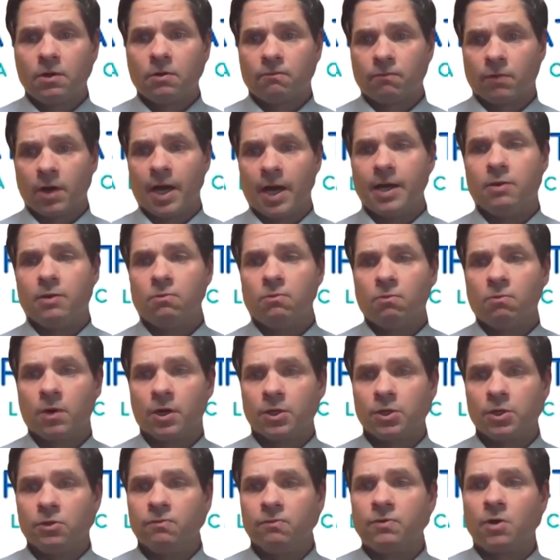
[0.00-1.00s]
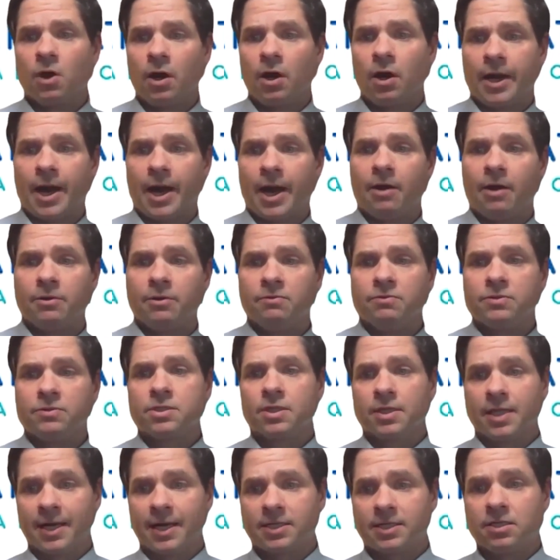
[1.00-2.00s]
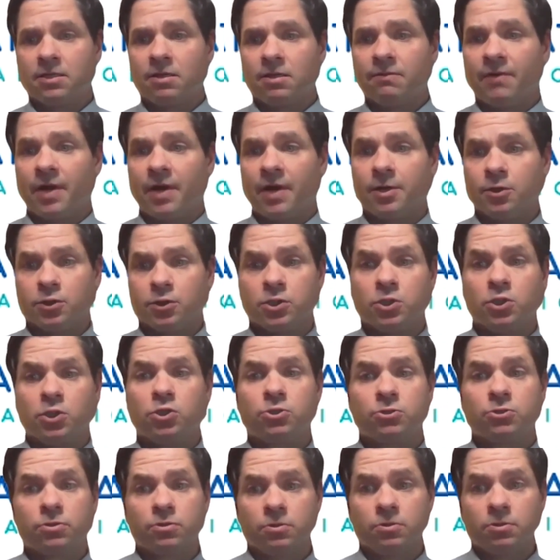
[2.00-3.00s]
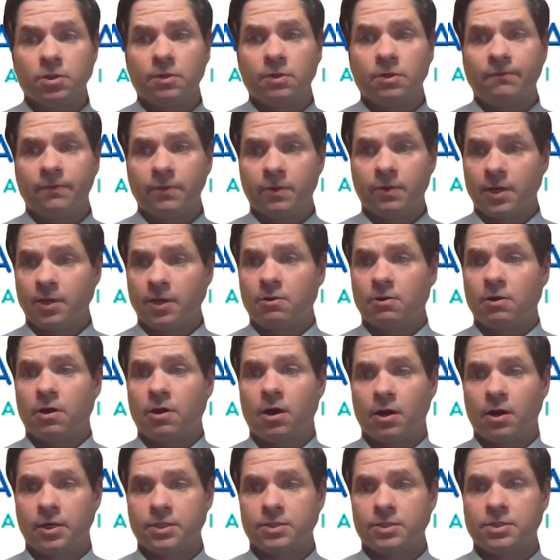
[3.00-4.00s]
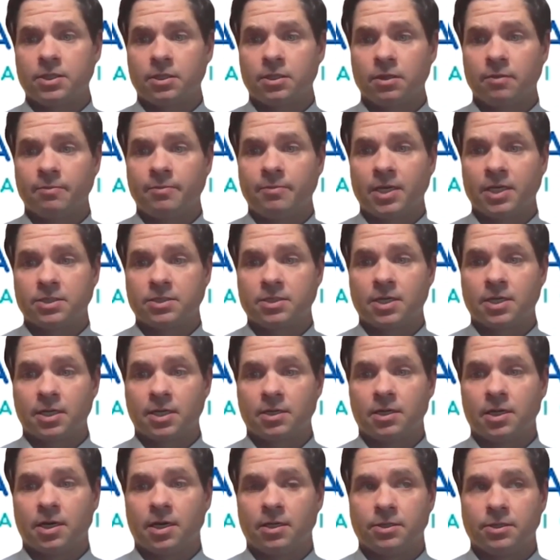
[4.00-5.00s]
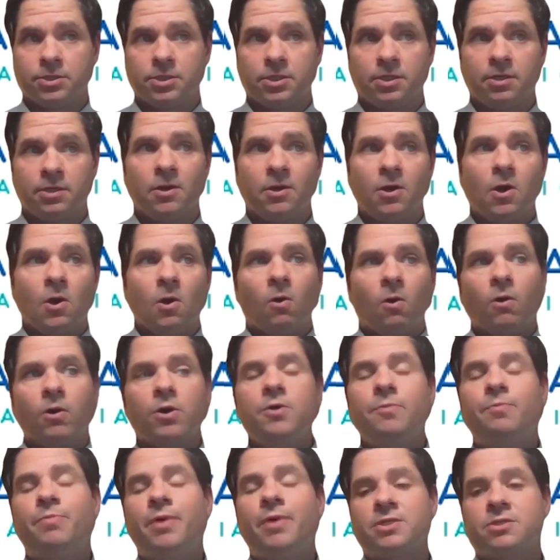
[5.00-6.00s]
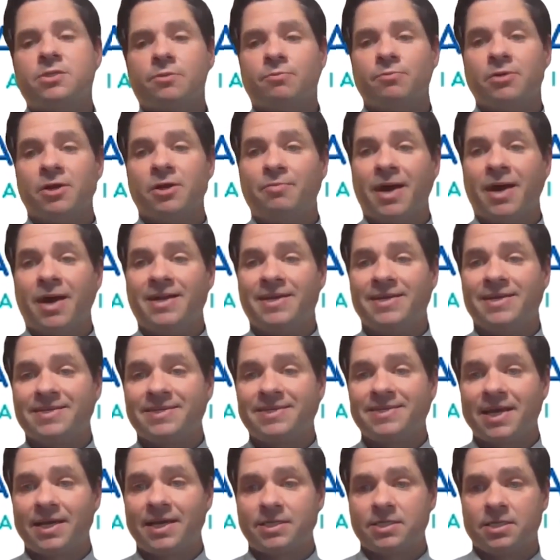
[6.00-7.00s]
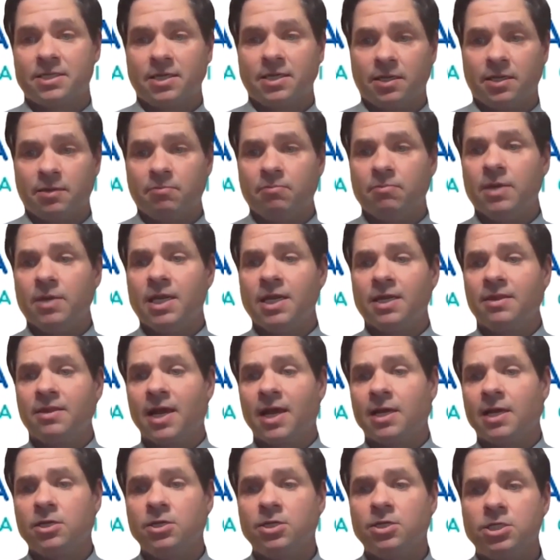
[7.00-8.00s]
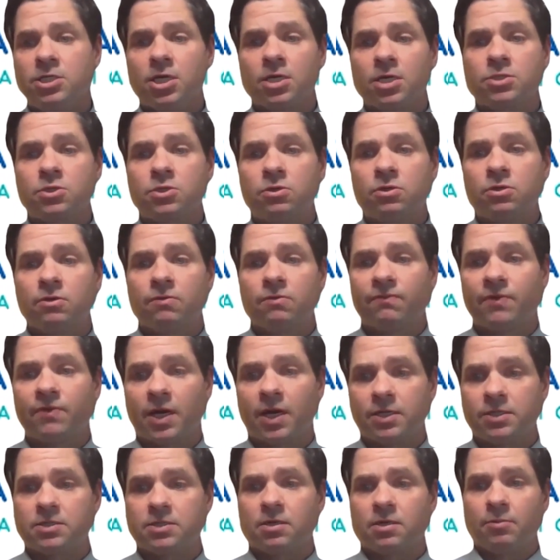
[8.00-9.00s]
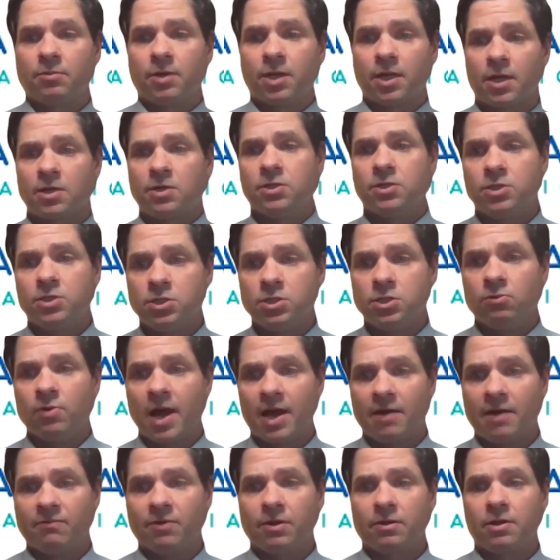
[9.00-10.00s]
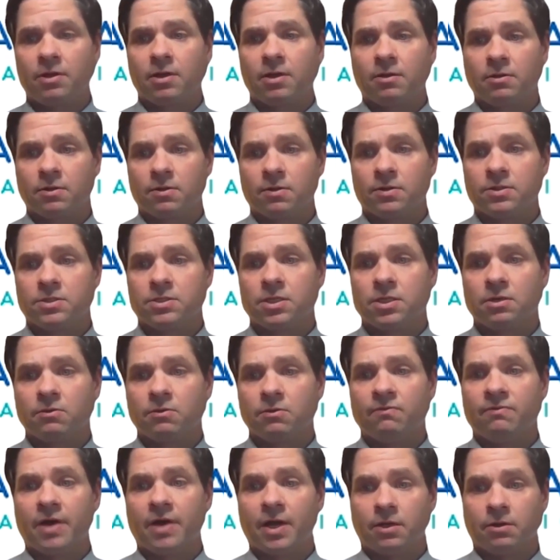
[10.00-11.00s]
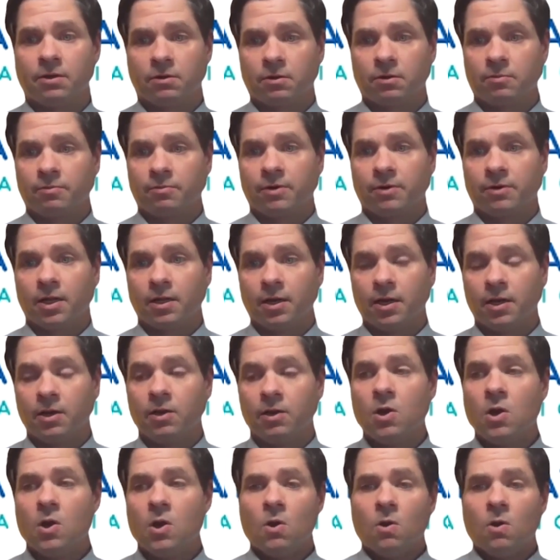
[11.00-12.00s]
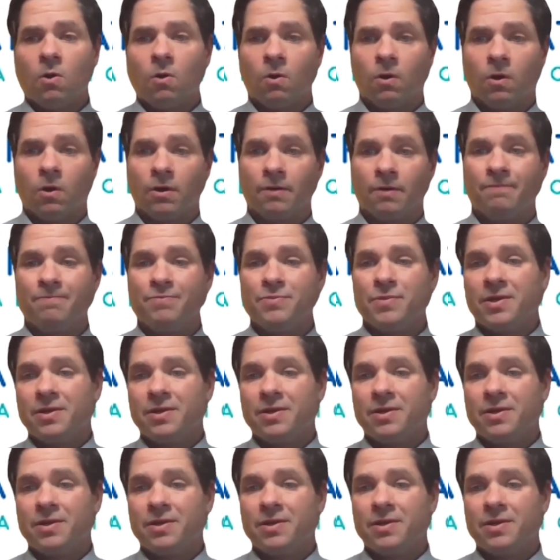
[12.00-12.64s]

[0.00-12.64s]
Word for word: right? Where you've gone out, you've selected the vendors and truly feel like you're harnessing the best technology, or you best of breed by necessity, meaning that you just couldn't find somebody that could do everything under the single vendor umbrella, or